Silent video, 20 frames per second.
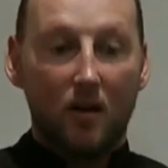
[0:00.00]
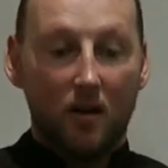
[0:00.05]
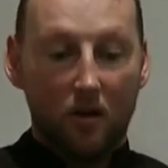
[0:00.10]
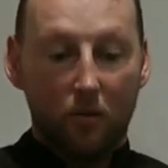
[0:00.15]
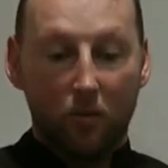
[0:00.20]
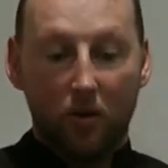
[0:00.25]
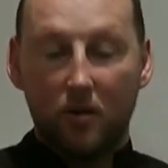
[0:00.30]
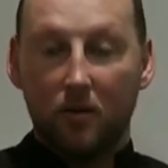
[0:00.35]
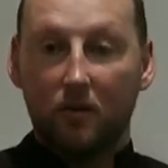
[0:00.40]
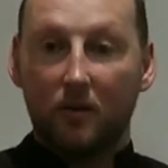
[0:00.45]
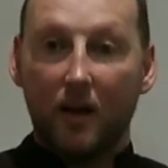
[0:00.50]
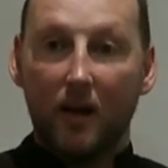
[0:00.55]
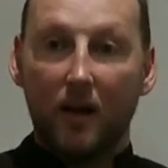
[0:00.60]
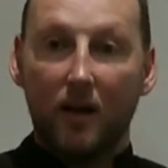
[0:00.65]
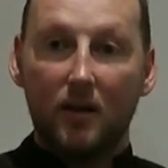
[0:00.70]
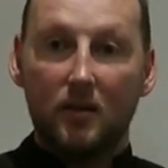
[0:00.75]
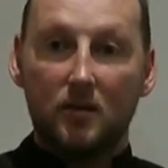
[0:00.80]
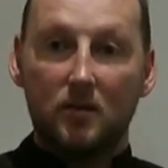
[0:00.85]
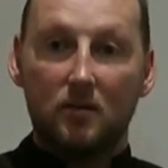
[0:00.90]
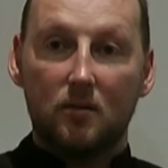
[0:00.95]
And what you get
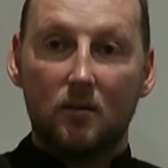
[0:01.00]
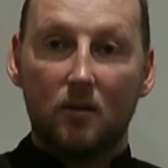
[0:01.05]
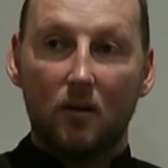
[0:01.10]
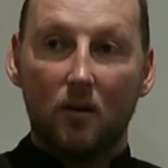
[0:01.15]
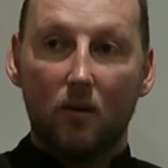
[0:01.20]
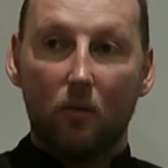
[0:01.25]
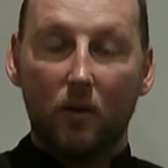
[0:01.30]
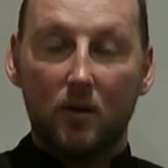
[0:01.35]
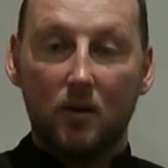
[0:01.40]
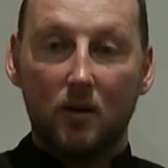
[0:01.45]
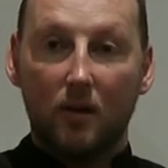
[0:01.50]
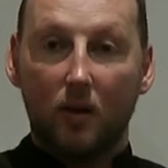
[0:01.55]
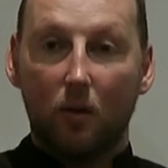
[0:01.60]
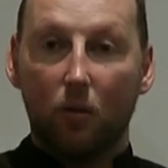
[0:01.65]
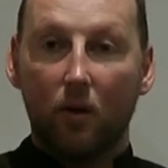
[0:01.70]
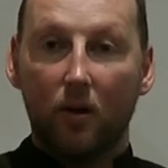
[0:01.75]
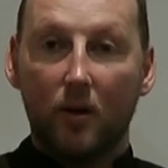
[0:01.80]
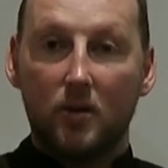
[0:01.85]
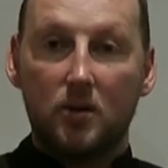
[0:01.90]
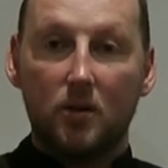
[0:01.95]
is, when you get
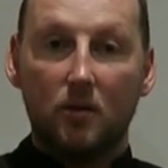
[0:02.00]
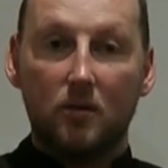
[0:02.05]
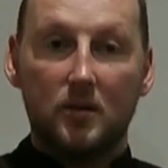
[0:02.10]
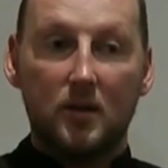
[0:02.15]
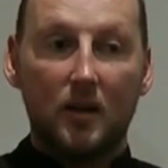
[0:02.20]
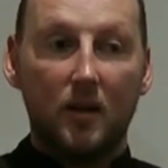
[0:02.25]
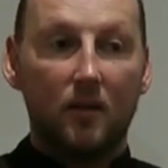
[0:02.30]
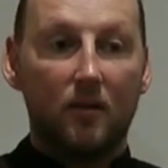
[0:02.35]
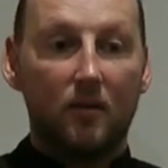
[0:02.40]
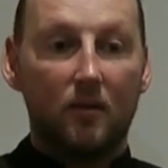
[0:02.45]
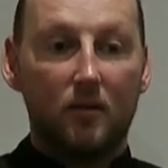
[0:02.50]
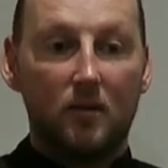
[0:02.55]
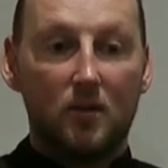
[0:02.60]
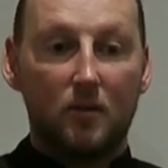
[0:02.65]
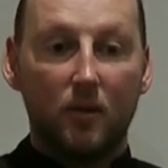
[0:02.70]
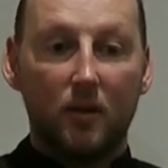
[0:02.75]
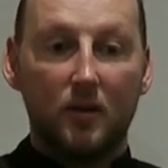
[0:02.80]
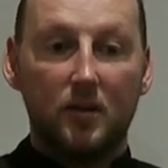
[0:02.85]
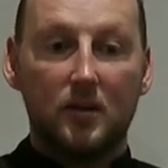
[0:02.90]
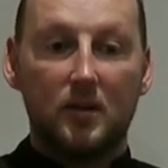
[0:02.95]
one or two teeth
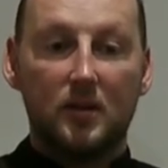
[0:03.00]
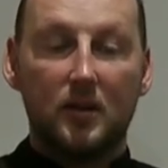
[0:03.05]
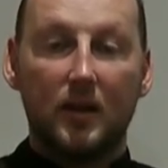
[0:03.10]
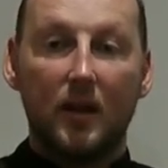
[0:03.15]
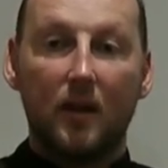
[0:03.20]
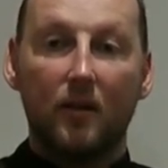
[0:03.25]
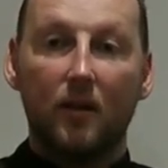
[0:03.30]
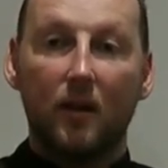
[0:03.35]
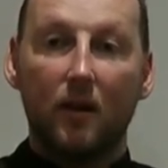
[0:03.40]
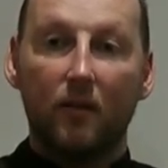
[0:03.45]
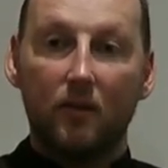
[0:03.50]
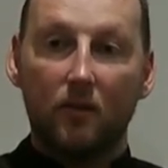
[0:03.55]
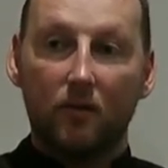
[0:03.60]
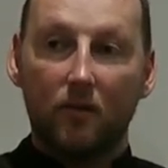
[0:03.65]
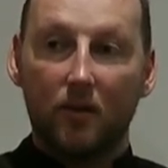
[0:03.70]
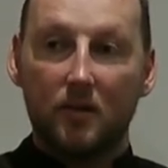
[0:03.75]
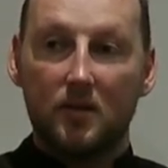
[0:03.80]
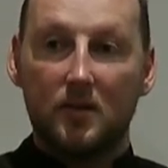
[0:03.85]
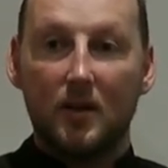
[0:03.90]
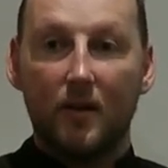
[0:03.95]
splinted together, if you've
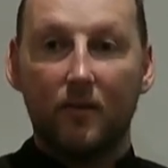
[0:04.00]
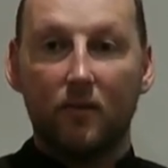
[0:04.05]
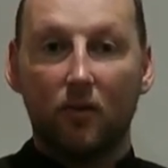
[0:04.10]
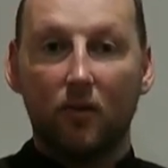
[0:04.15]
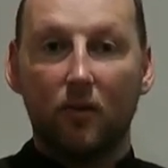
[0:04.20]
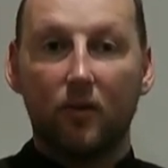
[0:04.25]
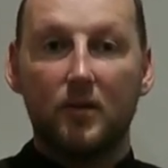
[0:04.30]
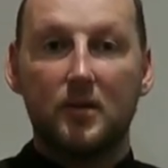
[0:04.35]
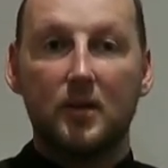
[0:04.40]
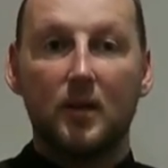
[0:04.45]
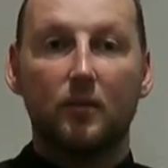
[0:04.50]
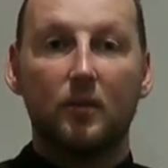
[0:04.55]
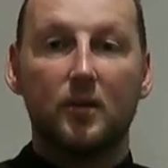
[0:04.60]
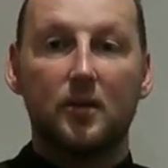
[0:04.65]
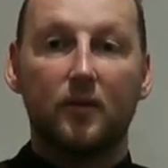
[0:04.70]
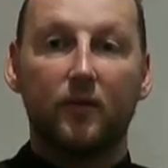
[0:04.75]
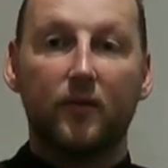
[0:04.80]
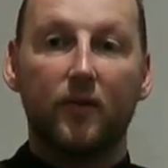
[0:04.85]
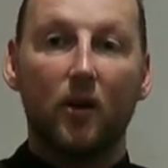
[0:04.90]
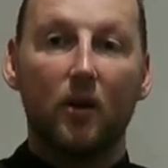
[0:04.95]
got several of the teeth
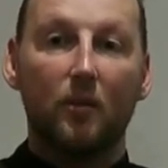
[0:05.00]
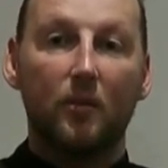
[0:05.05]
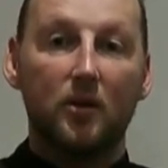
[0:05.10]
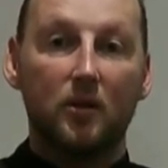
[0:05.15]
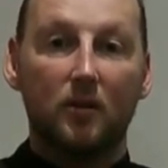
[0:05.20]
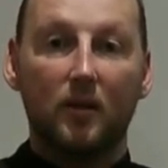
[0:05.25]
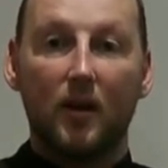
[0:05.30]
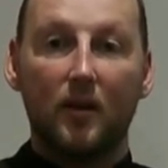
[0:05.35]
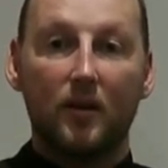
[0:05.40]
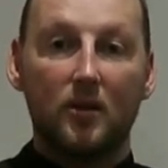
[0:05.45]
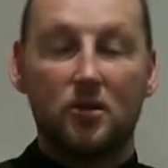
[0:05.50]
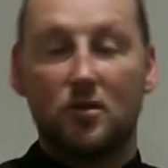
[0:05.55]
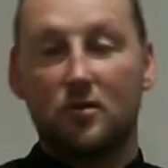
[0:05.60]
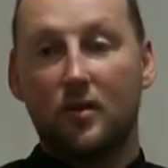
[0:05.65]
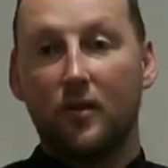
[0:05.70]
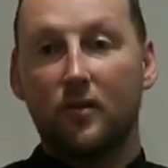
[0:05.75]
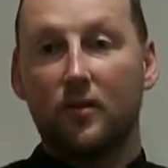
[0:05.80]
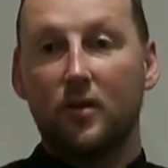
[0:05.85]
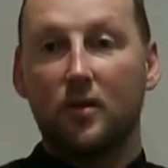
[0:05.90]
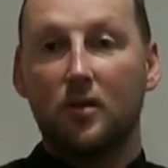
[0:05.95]
which are firmer, you get this
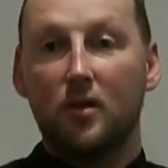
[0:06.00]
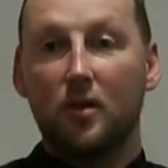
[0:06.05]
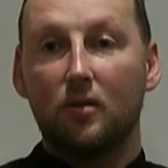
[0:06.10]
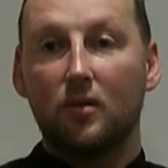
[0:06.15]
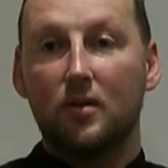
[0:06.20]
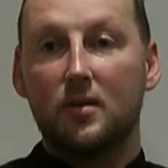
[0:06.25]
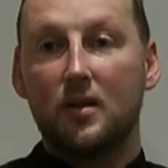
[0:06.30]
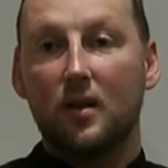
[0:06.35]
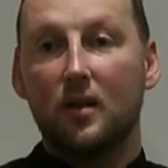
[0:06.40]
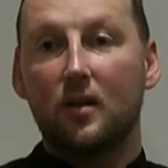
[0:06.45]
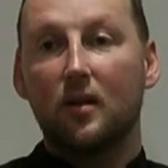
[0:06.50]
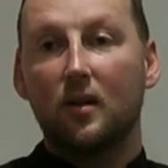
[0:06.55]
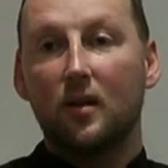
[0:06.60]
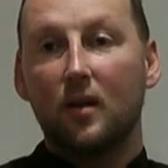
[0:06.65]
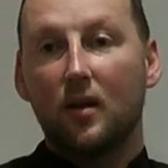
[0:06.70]
strength in unity.